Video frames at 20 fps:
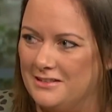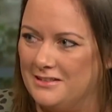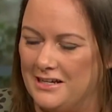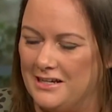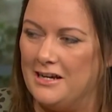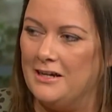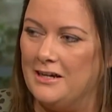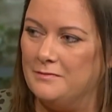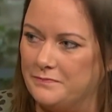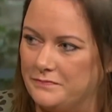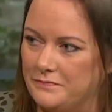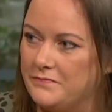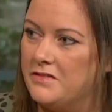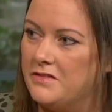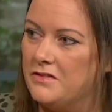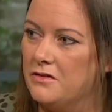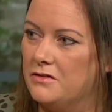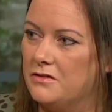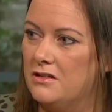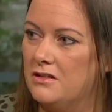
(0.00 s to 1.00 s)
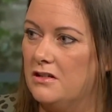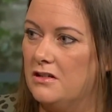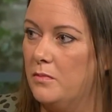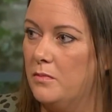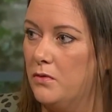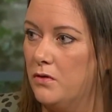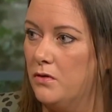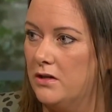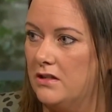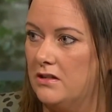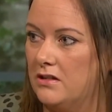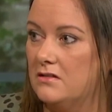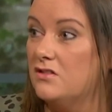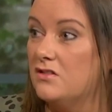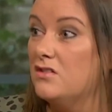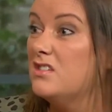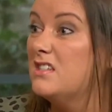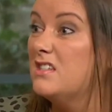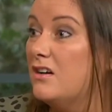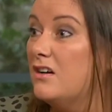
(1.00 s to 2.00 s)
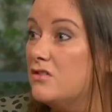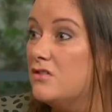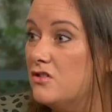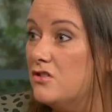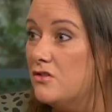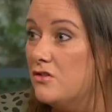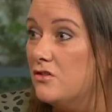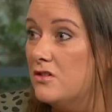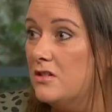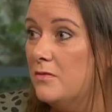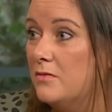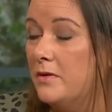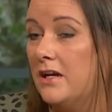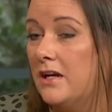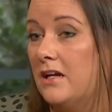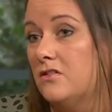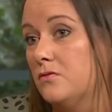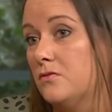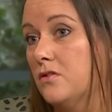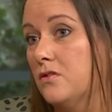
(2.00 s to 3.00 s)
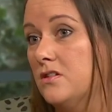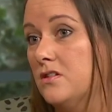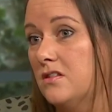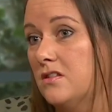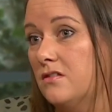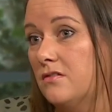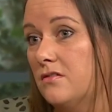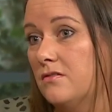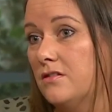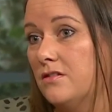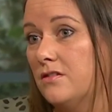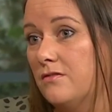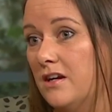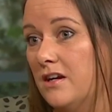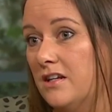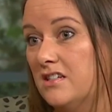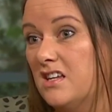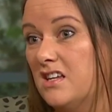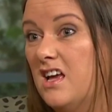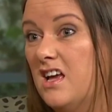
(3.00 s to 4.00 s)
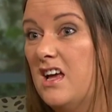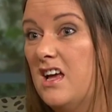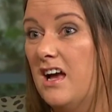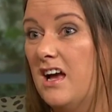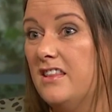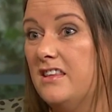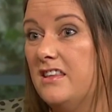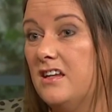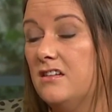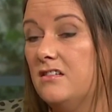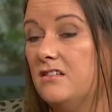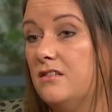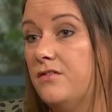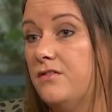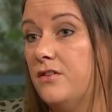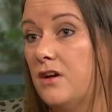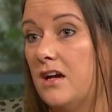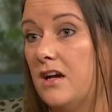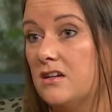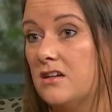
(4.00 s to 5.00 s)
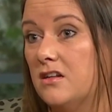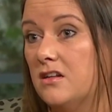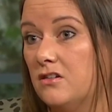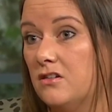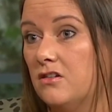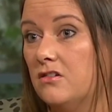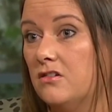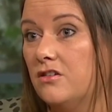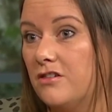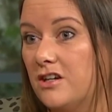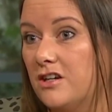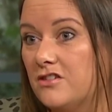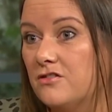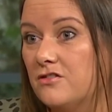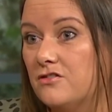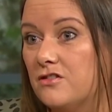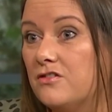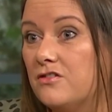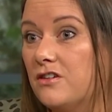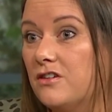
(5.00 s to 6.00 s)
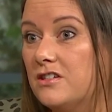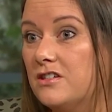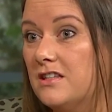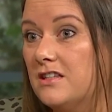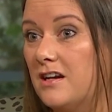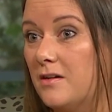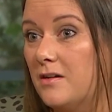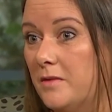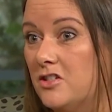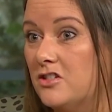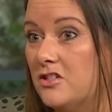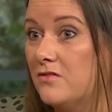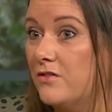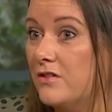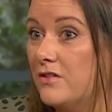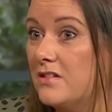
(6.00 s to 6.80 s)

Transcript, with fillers: Yeah, so the, you both get this, this thousand euros you would be getting towards the, the rent. Okay. And then if you add on your your 830 that I mentioned for the